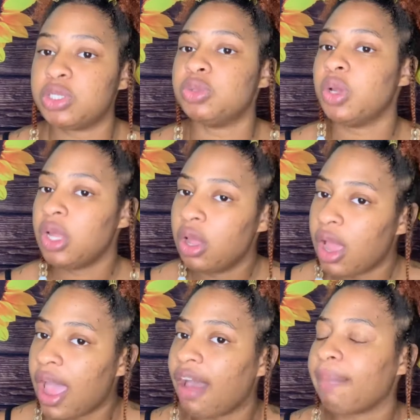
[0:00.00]
to
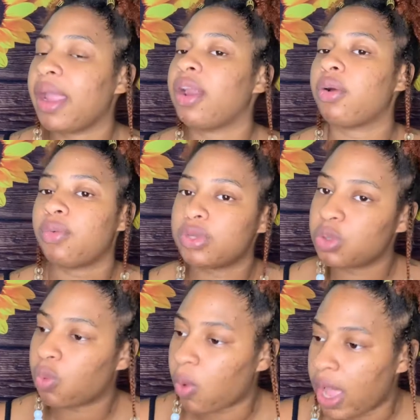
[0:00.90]
have my hair
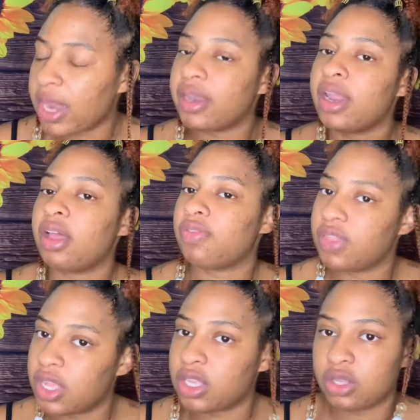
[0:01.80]
wet enough,
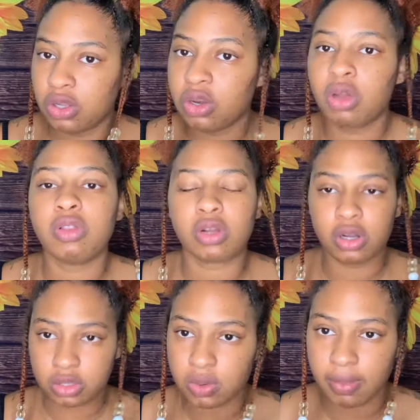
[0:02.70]
and then, you know, the
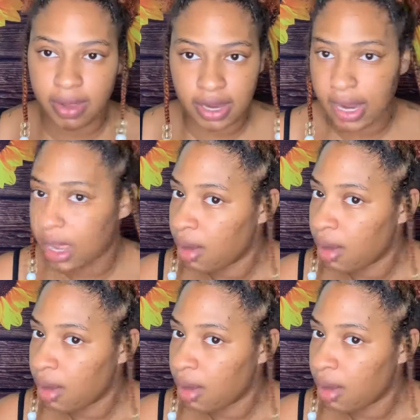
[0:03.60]
curls would have been